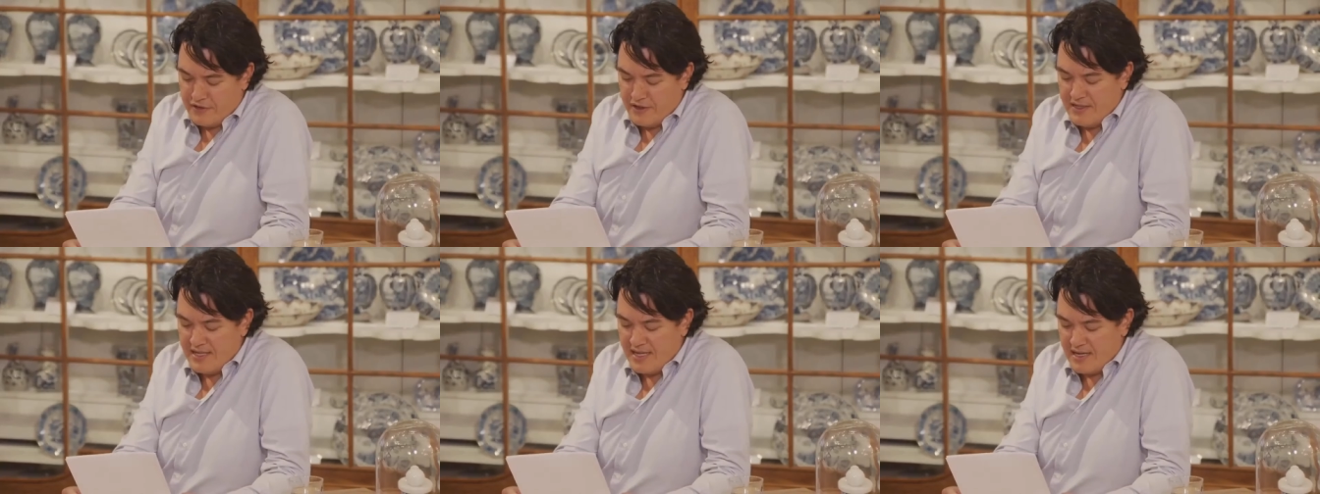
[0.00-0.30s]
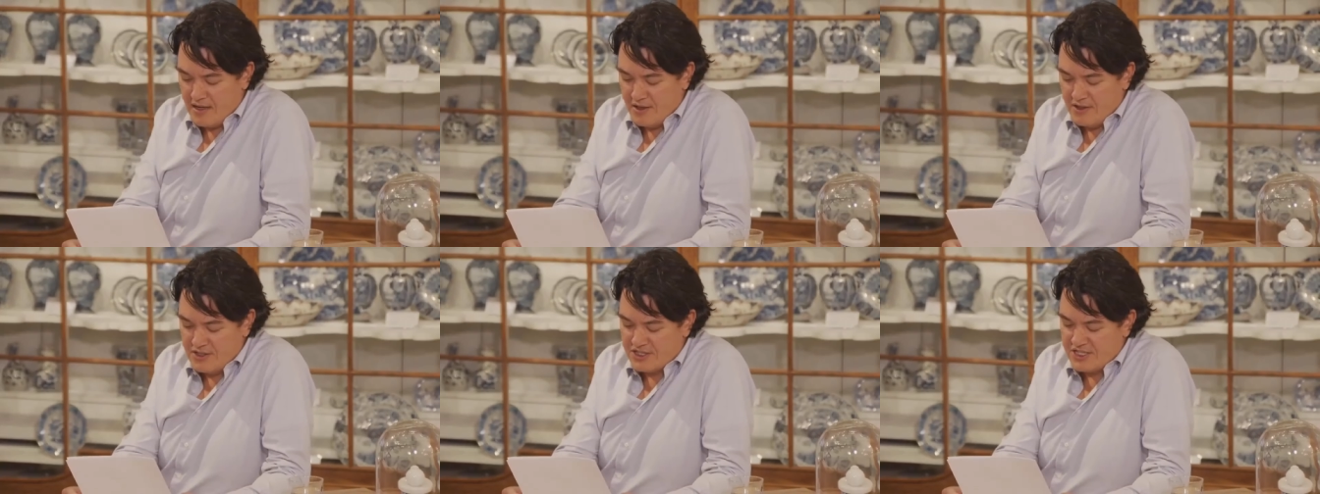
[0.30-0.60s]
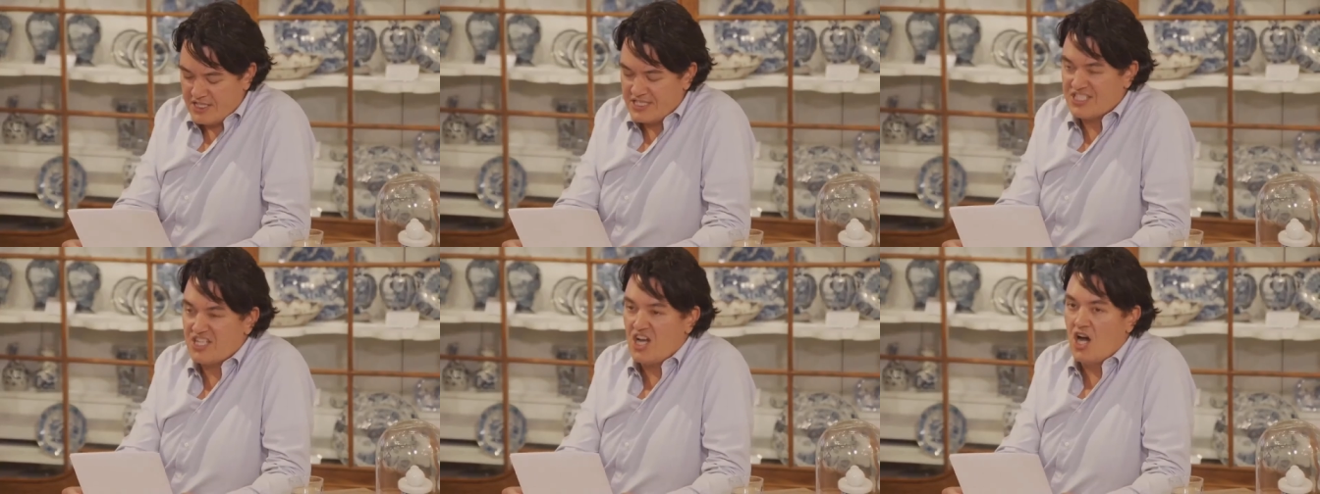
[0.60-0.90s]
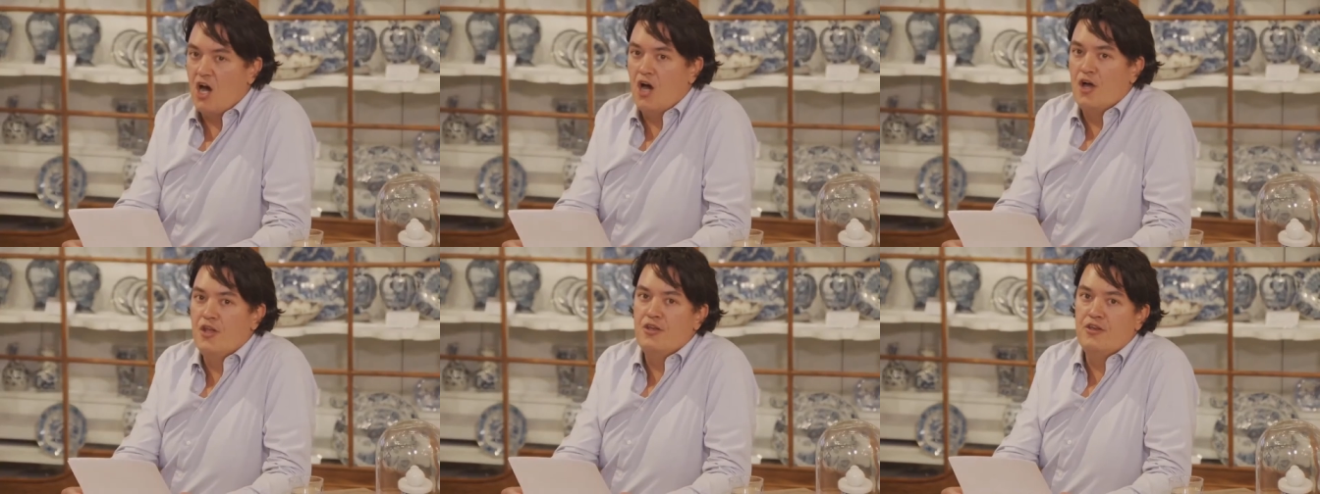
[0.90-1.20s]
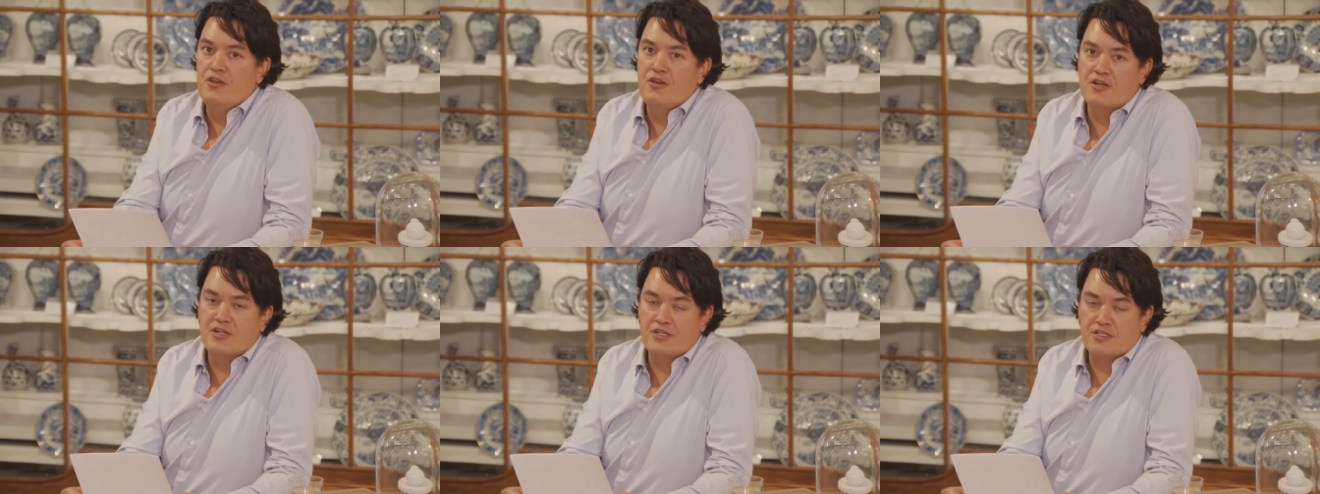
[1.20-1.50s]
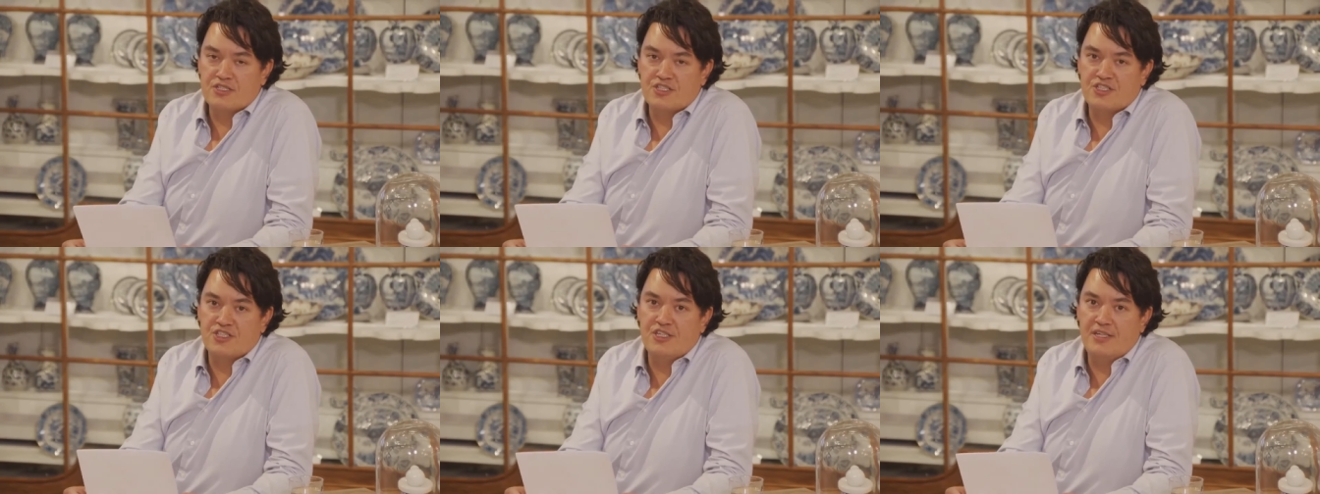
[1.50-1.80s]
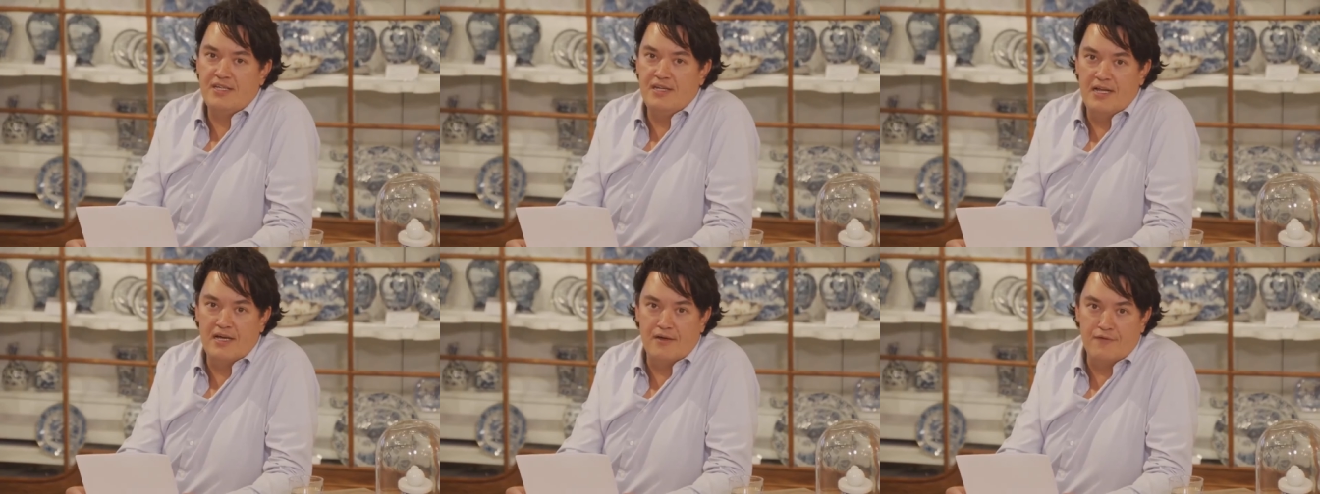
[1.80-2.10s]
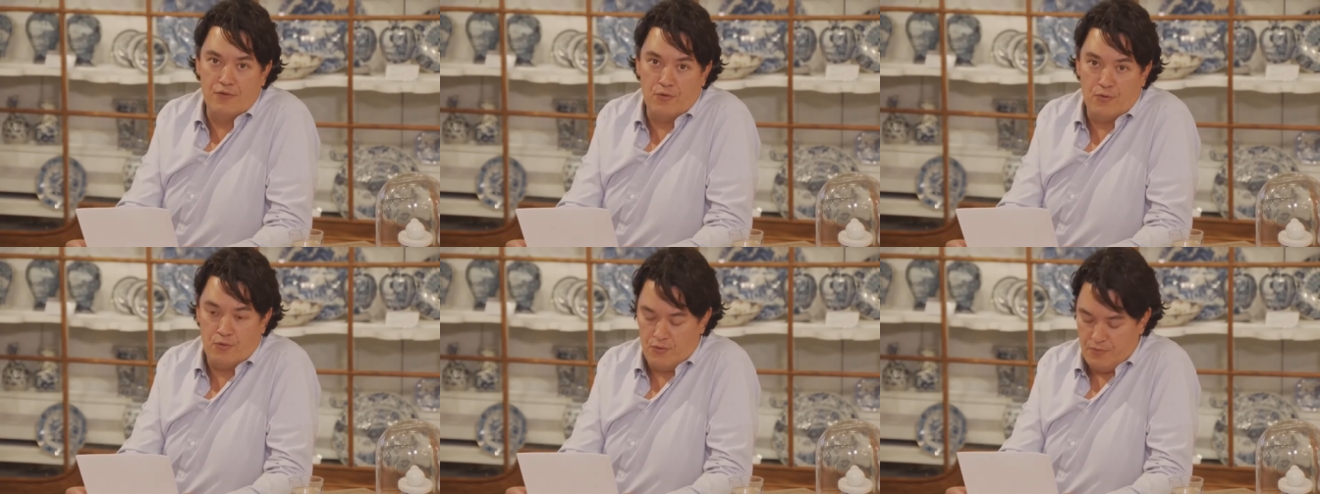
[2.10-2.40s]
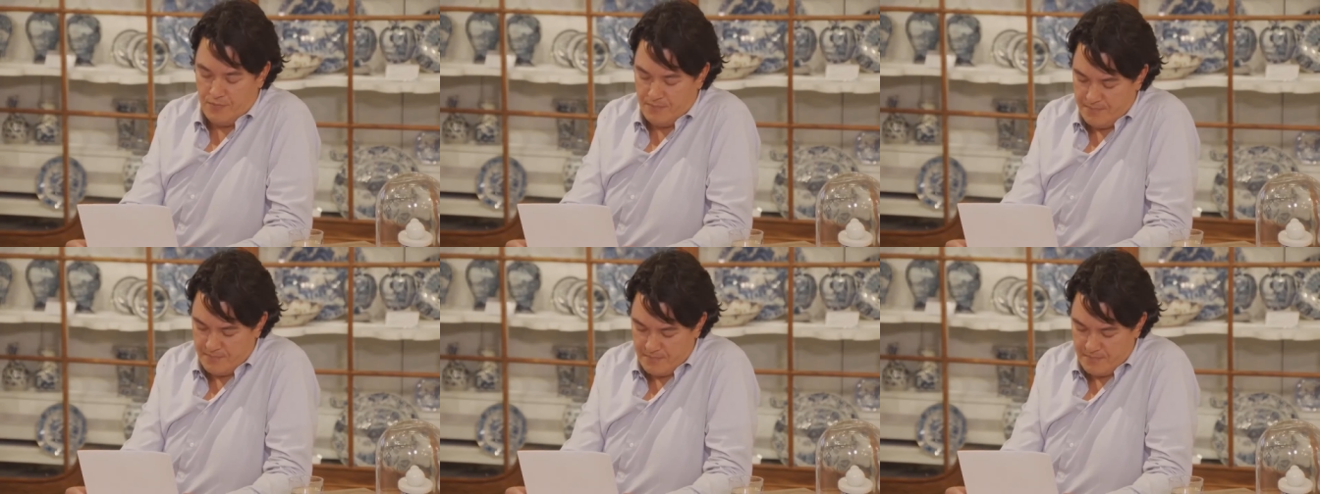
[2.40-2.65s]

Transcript: the Netherlands is under sea level.